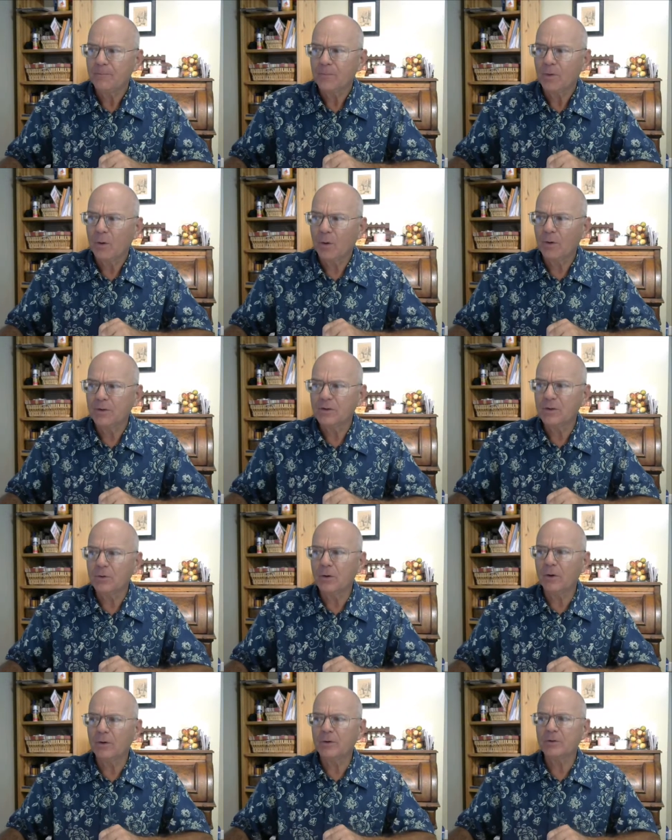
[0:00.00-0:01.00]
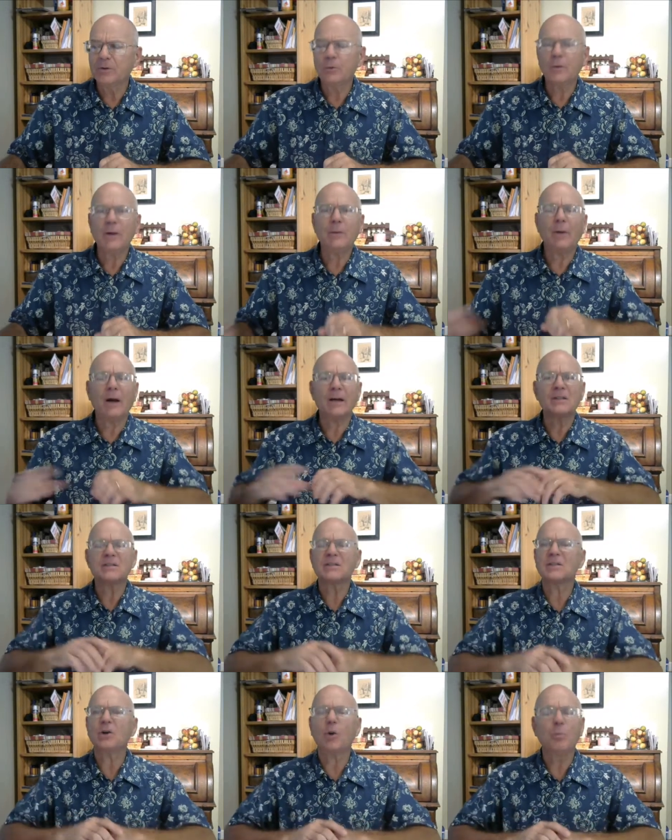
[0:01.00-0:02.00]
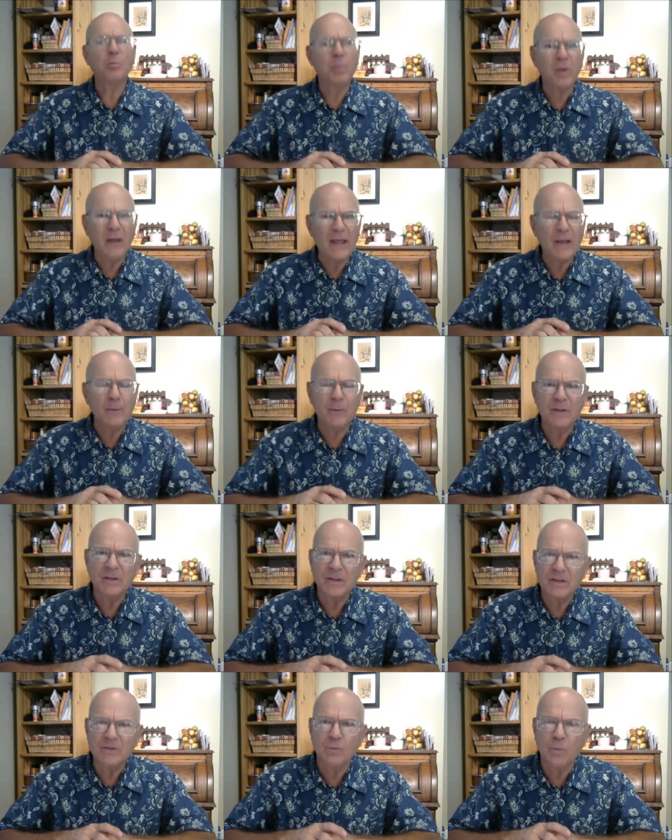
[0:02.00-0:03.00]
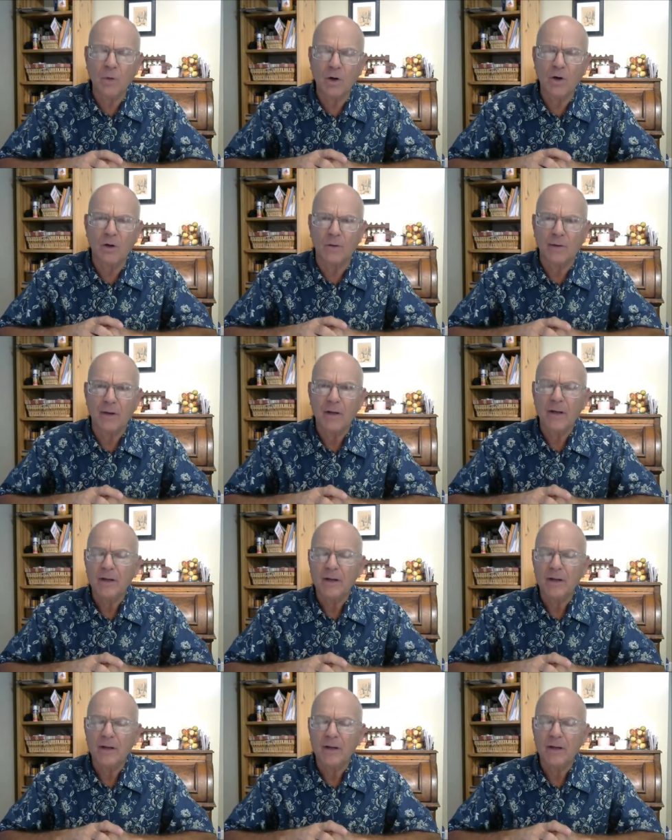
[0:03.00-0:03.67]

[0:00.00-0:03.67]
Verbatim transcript: Or do, or do we want to still play with this world?